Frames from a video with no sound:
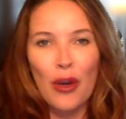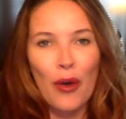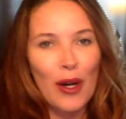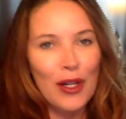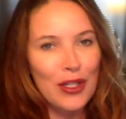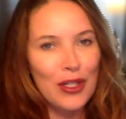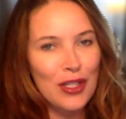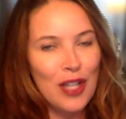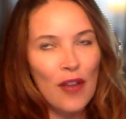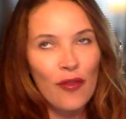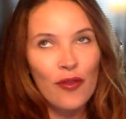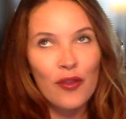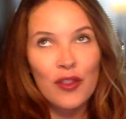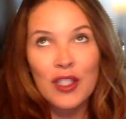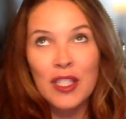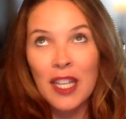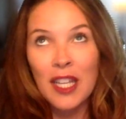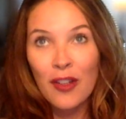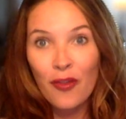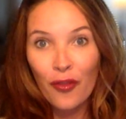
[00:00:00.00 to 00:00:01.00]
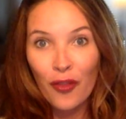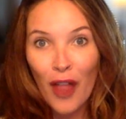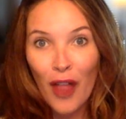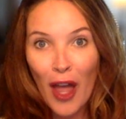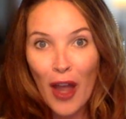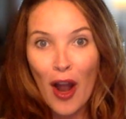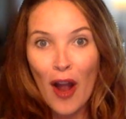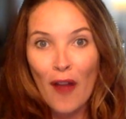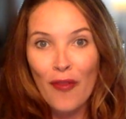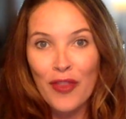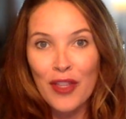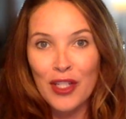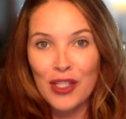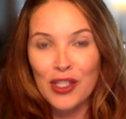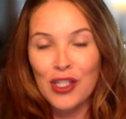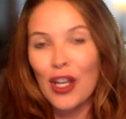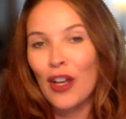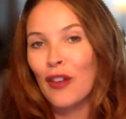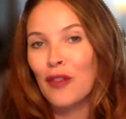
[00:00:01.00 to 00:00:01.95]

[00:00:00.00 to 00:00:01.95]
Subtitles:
And so our stuff did fly off the shelf.